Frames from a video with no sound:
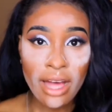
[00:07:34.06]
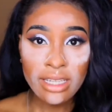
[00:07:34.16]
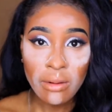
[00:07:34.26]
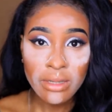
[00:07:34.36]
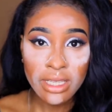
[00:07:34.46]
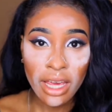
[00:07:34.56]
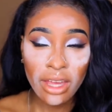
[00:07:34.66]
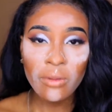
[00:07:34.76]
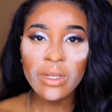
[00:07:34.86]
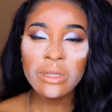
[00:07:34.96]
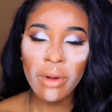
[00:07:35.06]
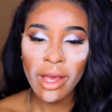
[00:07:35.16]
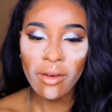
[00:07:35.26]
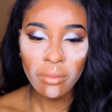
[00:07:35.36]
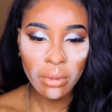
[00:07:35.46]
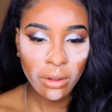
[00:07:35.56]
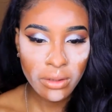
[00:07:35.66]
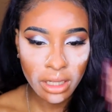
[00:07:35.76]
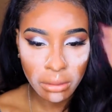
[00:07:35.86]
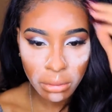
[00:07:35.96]
As I was saying, the reason why I haven't been
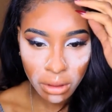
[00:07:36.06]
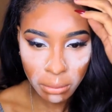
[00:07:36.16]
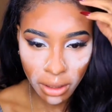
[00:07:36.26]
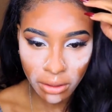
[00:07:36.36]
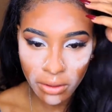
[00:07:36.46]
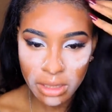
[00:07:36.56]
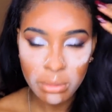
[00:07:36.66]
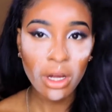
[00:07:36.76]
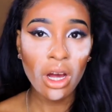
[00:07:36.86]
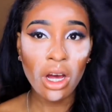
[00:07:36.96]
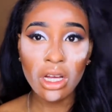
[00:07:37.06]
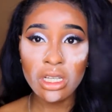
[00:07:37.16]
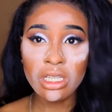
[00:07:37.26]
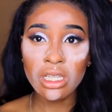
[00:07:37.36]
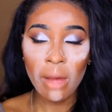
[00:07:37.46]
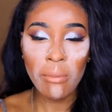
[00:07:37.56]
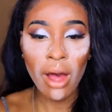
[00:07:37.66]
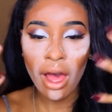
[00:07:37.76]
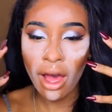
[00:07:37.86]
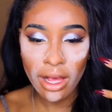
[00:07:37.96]
using a beauty blender is because
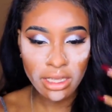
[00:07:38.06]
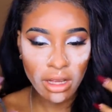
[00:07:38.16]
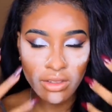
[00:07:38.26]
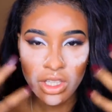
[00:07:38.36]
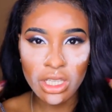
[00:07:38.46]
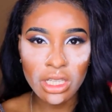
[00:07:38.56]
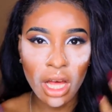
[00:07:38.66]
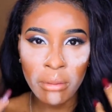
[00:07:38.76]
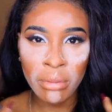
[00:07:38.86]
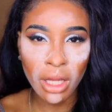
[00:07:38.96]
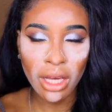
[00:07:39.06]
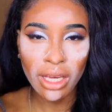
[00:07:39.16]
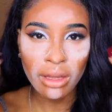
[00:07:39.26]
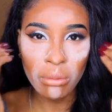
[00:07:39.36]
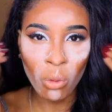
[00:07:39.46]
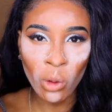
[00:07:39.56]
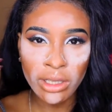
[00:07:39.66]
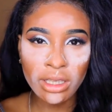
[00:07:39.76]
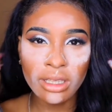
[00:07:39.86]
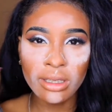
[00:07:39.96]
my eyes have just not been liking the
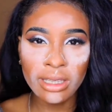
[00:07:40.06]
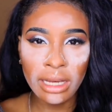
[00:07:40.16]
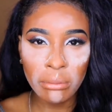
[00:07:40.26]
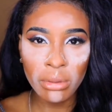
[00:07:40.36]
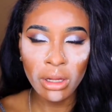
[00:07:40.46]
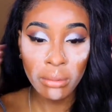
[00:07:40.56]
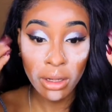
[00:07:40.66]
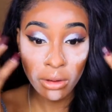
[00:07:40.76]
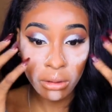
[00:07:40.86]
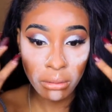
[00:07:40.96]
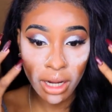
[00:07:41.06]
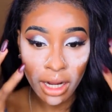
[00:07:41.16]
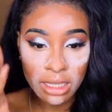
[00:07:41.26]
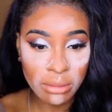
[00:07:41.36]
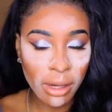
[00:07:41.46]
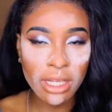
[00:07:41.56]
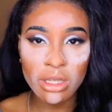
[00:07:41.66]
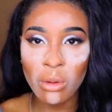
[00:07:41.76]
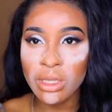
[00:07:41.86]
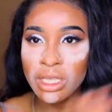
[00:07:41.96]
moist, damp beauty blender in my eyes. My
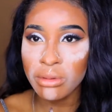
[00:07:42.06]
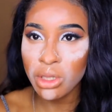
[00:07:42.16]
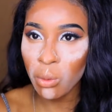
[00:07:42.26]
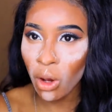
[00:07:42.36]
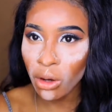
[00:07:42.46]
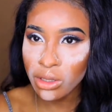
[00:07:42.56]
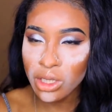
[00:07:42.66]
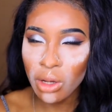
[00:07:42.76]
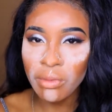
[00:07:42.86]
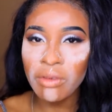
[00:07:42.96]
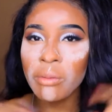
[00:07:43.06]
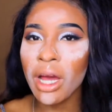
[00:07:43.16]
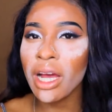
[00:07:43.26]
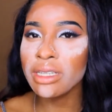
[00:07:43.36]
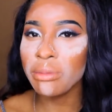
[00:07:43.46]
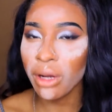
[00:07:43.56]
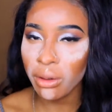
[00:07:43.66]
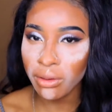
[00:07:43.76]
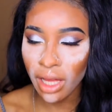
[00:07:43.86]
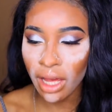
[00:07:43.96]
eyes always seem to water, so I'm giving my eyes a
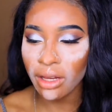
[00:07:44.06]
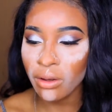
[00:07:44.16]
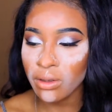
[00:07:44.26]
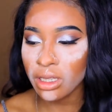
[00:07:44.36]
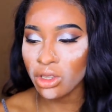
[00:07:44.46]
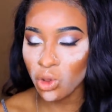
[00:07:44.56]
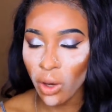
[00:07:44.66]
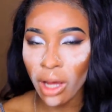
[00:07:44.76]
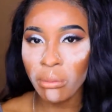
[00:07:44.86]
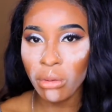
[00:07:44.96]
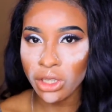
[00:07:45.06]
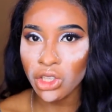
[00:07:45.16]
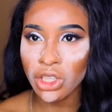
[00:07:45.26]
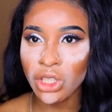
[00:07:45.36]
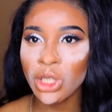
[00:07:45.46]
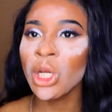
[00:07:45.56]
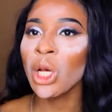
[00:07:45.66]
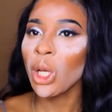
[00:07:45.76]
break with that and using dry brushes.